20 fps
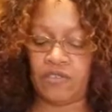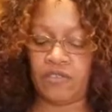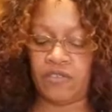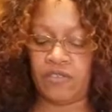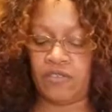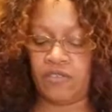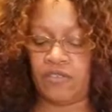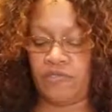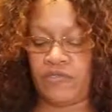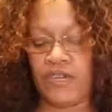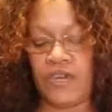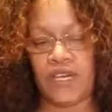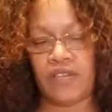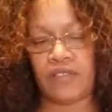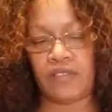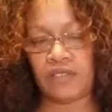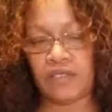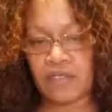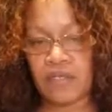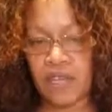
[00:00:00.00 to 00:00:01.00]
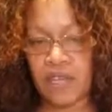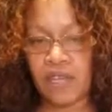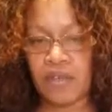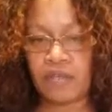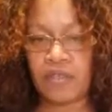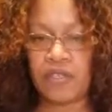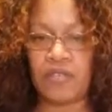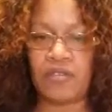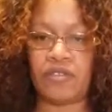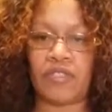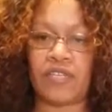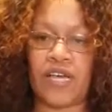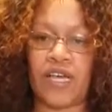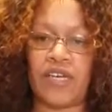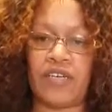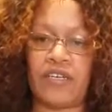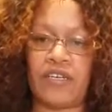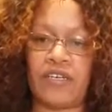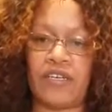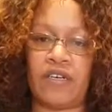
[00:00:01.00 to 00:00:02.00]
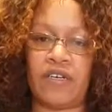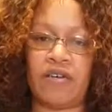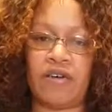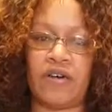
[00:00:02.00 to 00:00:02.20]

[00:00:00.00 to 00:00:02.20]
You got some who say, you know,